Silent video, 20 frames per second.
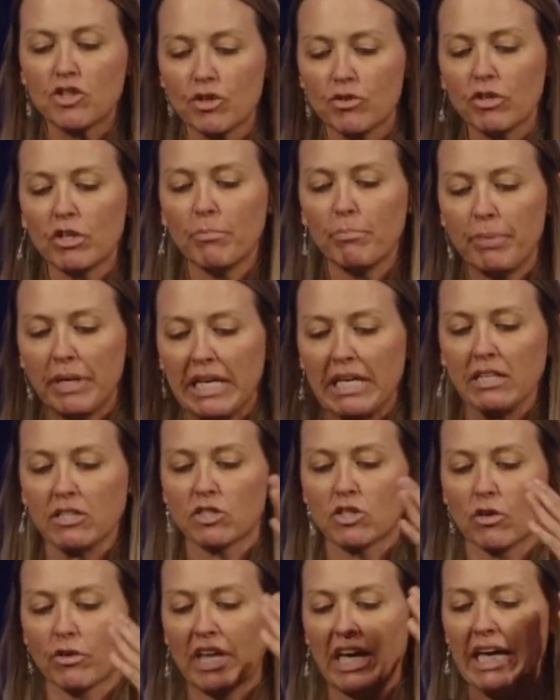you to be
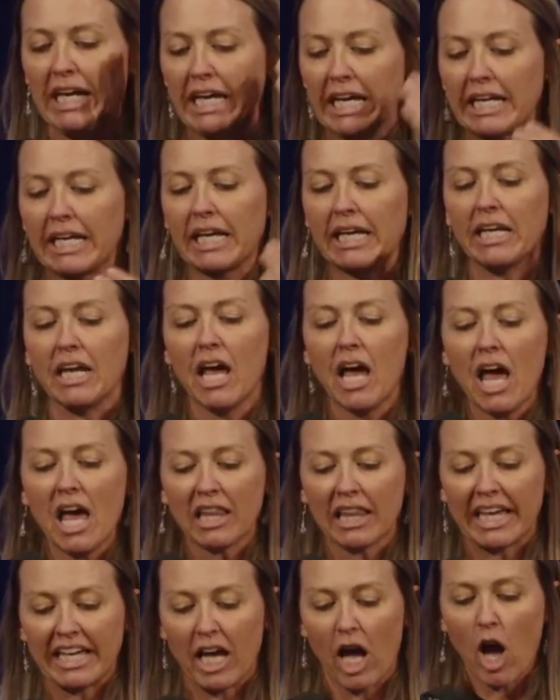so that he can
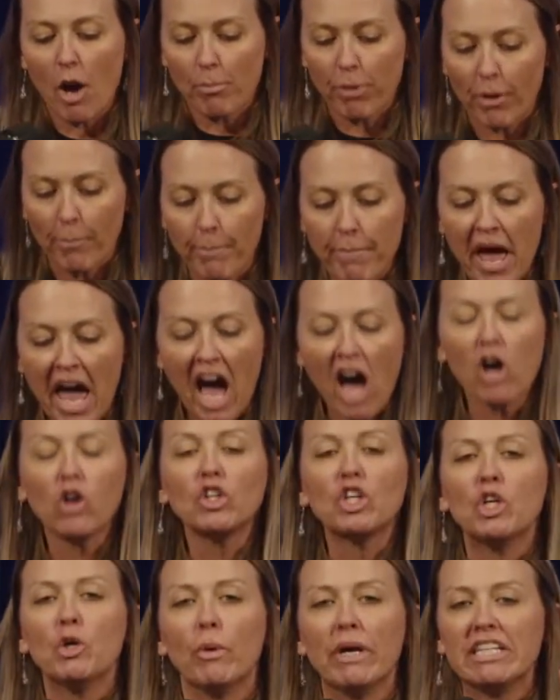like propel
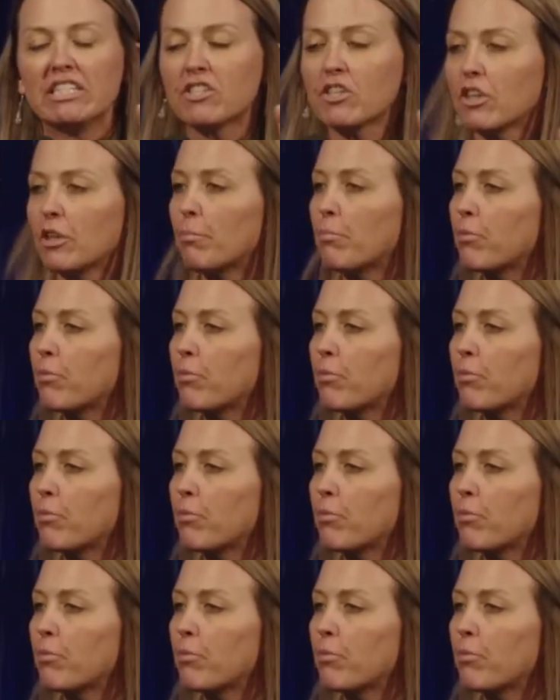you into the